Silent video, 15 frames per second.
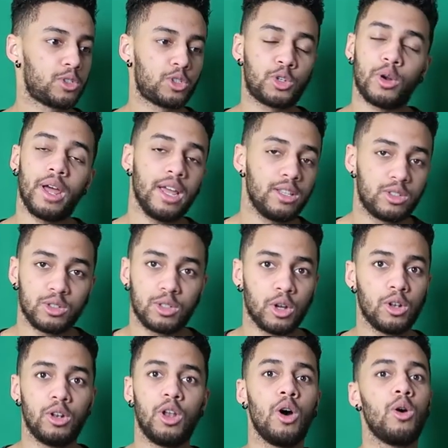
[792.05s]
try to
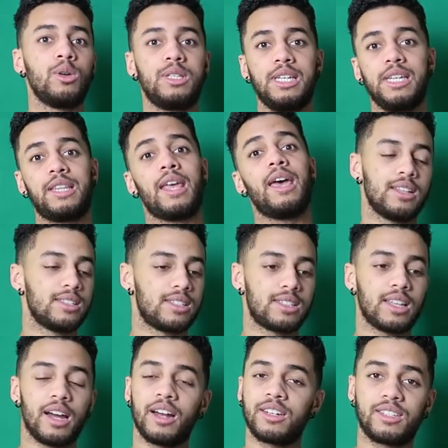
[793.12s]
download it and
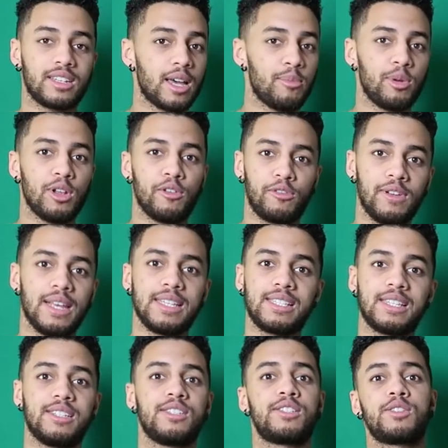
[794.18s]
start a couple of
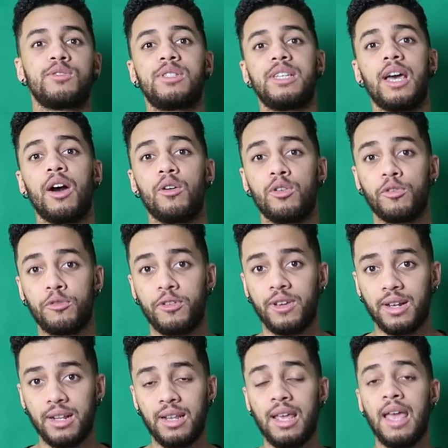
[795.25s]
lessons to see how you
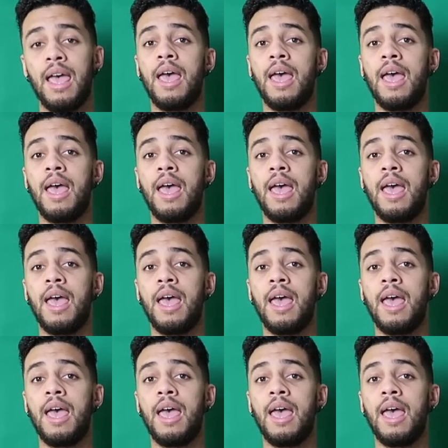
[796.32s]
feel.